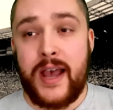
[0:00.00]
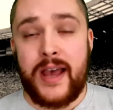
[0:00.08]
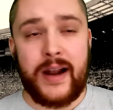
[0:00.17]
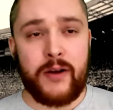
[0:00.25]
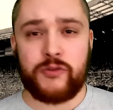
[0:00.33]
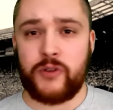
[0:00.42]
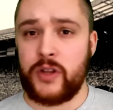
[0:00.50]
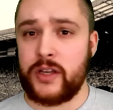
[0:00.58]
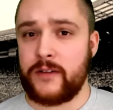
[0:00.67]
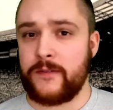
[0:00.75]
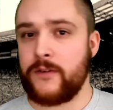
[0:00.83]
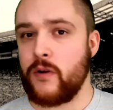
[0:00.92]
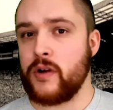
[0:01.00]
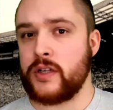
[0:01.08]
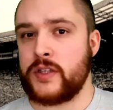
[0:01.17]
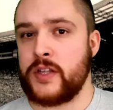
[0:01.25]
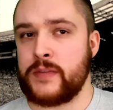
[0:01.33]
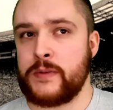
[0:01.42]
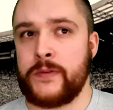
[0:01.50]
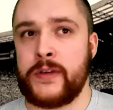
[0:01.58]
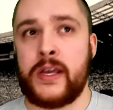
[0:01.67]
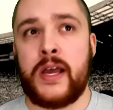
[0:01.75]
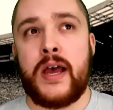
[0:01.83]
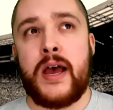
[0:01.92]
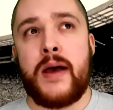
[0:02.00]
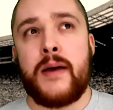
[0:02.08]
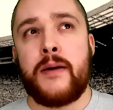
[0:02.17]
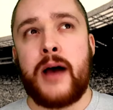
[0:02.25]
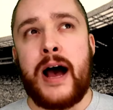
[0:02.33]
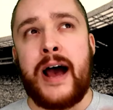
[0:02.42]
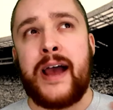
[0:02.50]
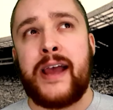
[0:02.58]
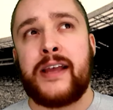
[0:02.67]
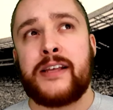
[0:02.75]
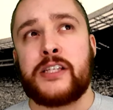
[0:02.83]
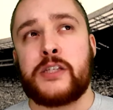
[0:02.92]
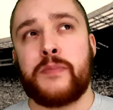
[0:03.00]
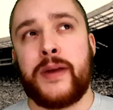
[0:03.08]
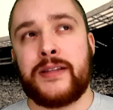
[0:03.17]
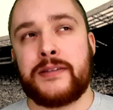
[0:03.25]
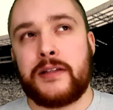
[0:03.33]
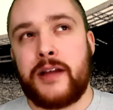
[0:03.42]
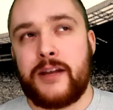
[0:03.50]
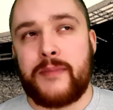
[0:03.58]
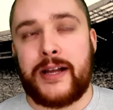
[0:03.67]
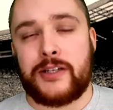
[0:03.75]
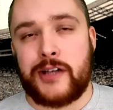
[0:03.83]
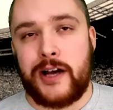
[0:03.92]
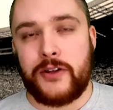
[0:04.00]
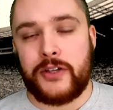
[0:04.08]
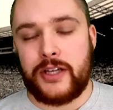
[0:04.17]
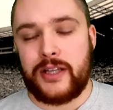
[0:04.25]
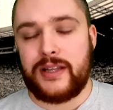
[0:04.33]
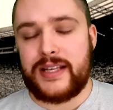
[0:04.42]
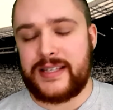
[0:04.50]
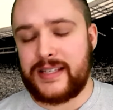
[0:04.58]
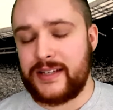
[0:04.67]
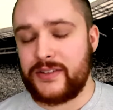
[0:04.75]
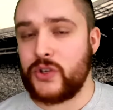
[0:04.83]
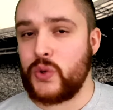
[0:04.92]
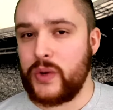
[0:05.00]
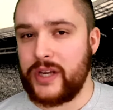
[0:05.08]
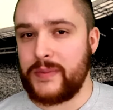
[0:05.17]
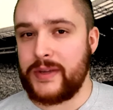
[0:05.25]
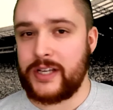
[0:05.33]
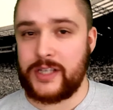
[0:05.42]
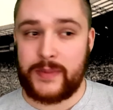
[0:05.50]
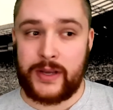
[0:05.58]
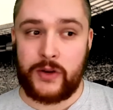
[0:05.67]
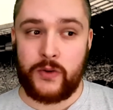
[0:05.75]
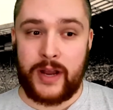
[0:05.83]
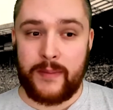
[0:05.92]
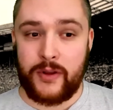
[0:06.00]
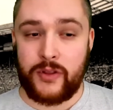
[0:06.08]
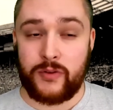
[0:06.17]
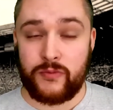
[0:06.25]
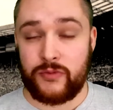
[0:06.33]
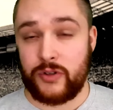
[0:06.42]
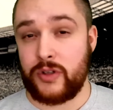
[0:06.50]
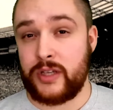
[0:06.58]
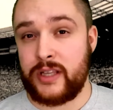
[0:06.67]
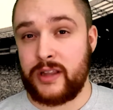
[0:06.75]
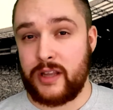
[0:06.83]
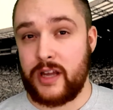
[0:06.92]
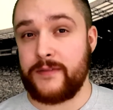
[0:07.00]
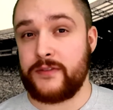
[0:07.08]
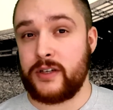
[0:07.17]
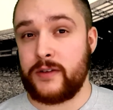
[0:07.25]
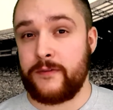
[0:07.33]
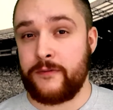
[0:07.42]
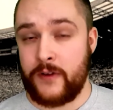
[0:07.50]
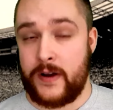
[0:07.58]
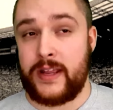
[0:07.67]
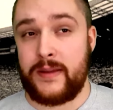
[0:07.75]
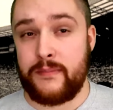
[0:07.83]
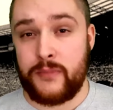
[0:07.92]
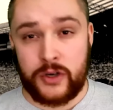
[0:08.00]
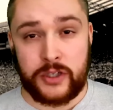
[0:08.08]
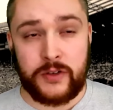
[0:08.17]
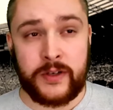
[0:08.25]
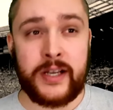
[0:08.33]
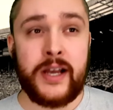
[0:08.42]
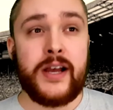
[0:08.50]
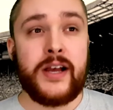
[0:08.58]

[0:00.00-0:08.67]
And I was really looking forward to this movie. I spent a lot of my childhood listening to Queen because my grandmother really loved Freddie Mercury.